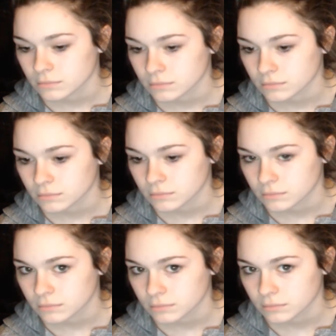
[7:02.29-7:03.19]

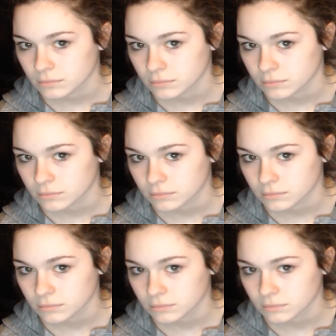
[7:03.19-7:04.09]

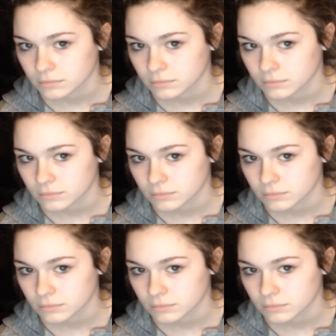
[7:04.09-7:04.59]
The person shown says nothing.